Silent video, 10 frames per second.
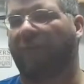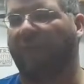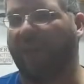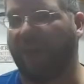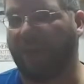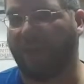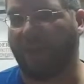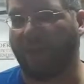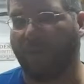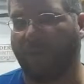finished
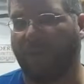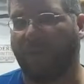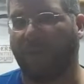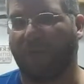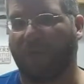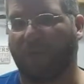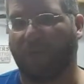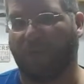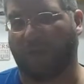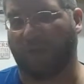the roof for
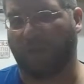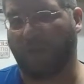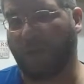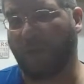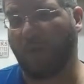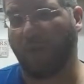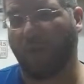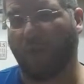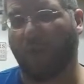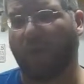the
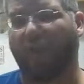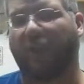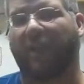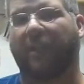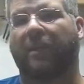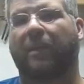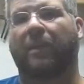storage shed.